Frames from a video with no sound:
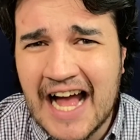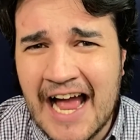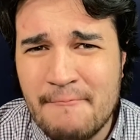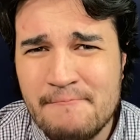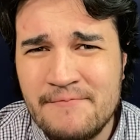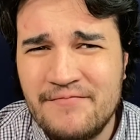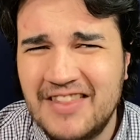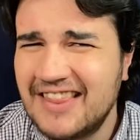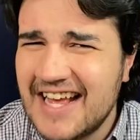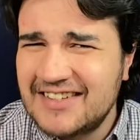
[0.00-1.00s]
I'm
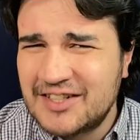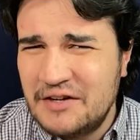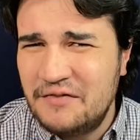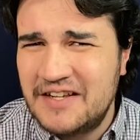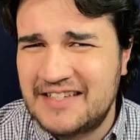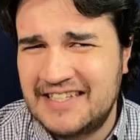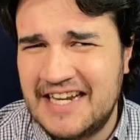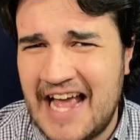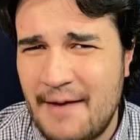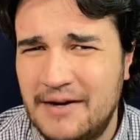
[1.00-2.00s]
less convinced that's
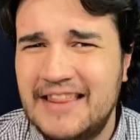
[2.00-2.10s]
going to happen.